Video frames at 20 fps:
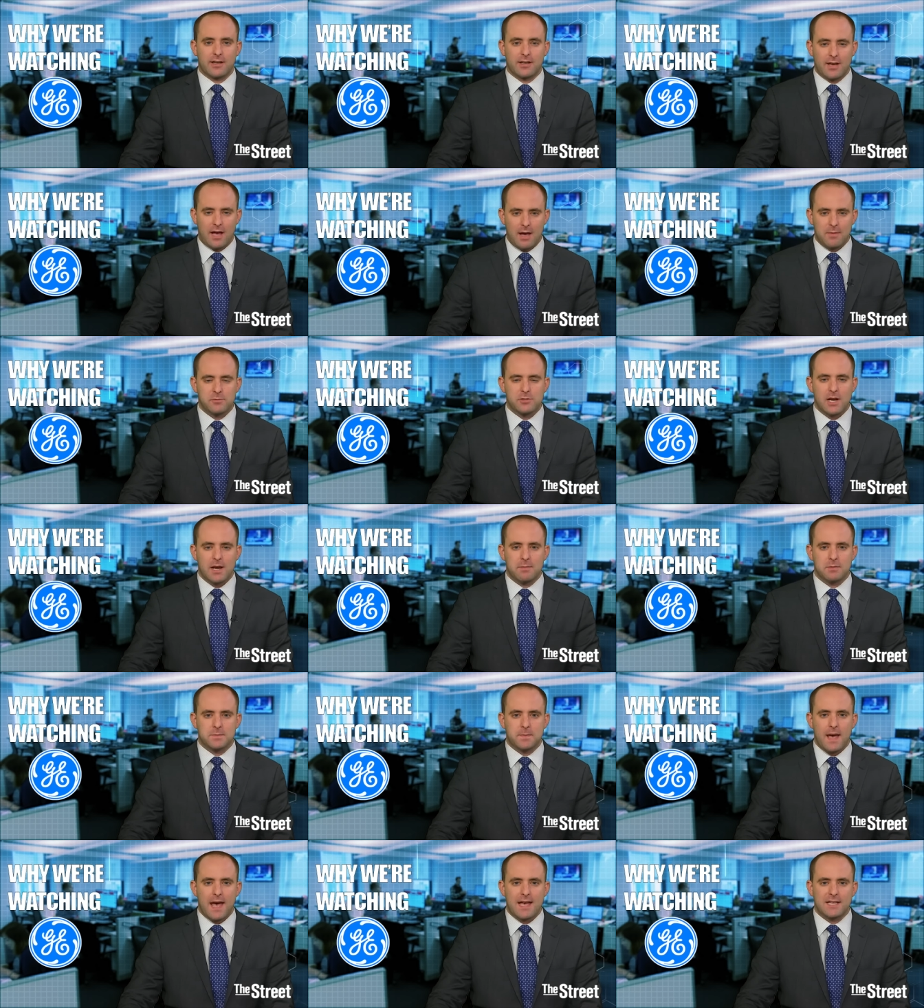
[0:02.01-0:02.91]
I'm James
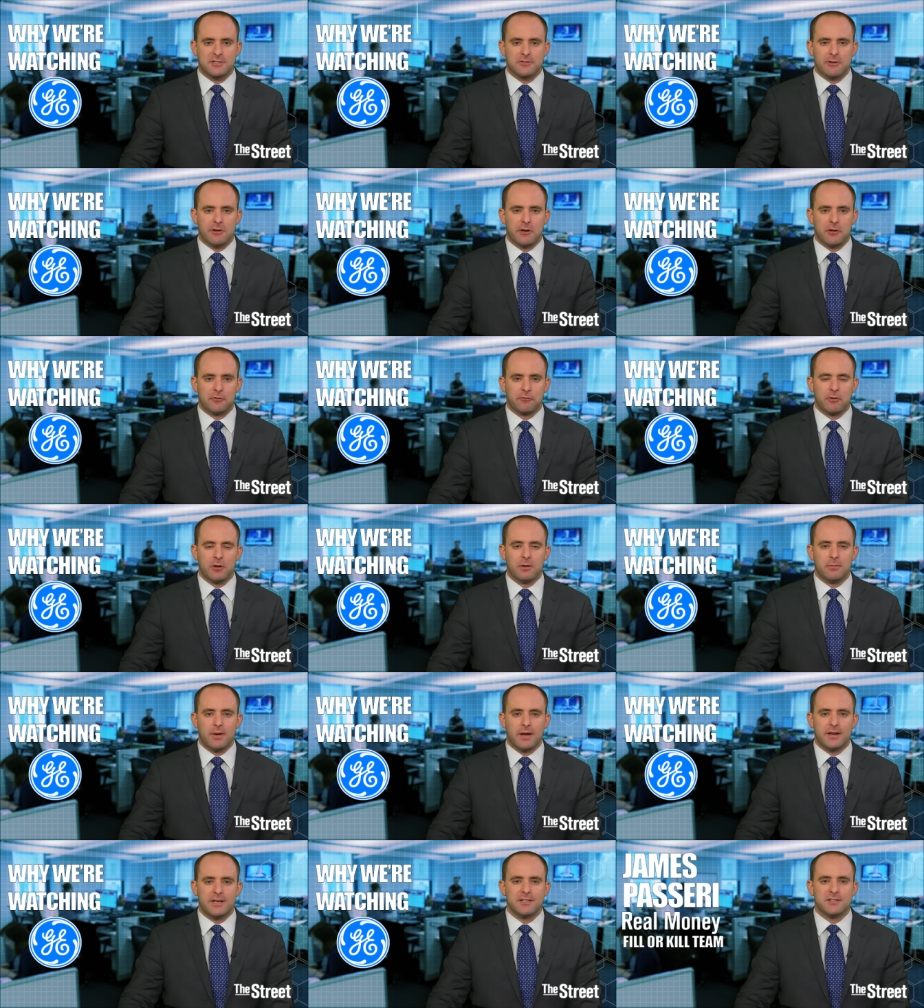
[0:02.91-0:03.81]
Passeri with Real
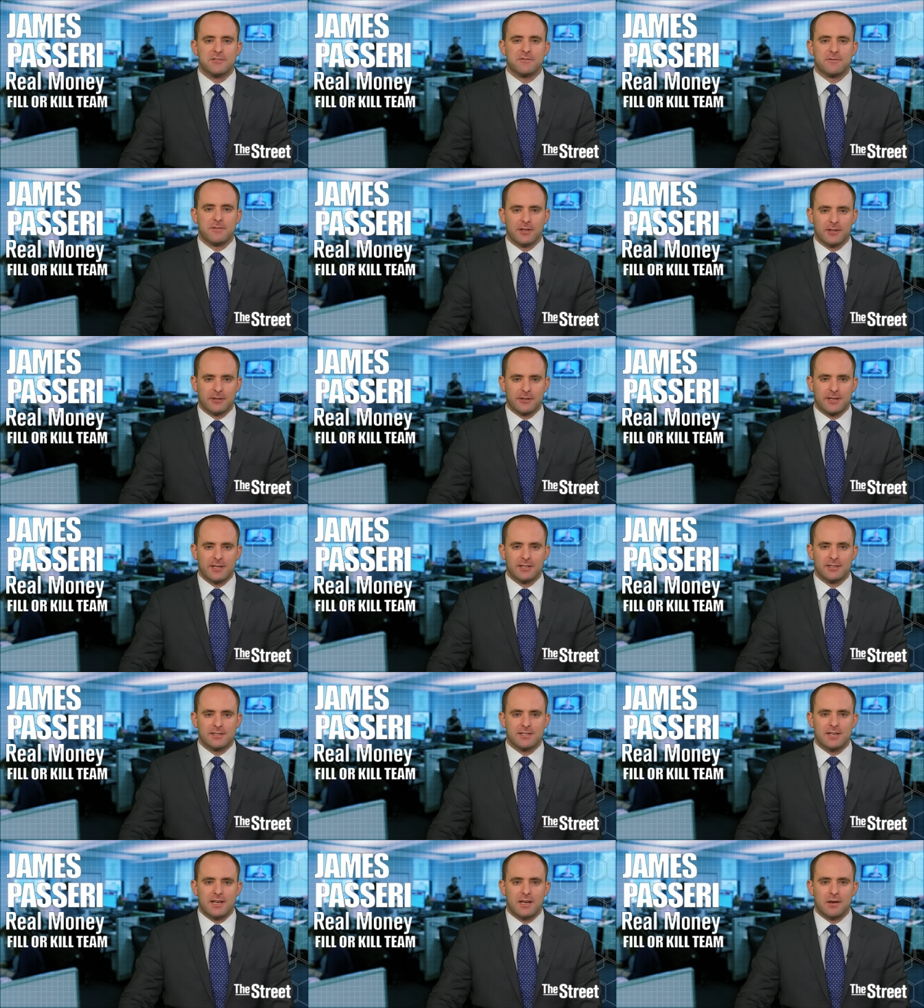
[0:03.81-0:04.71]
Money's Filler Kill
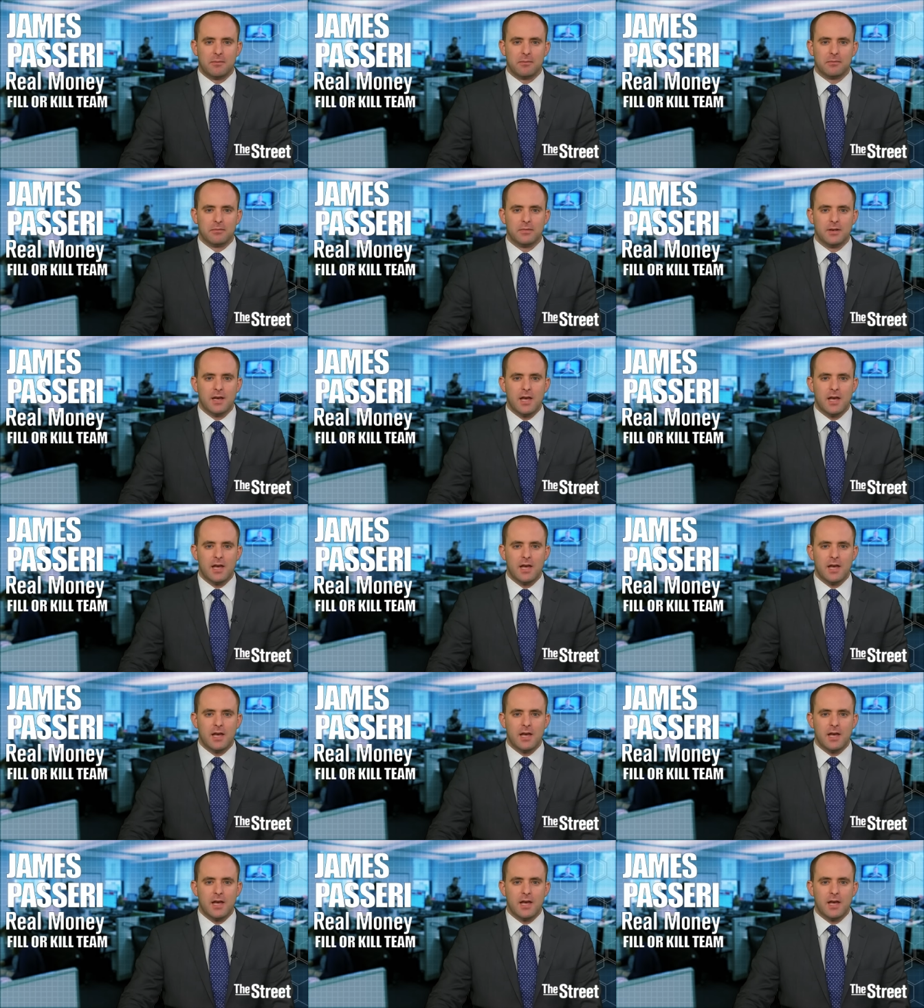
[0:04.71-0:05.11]
team.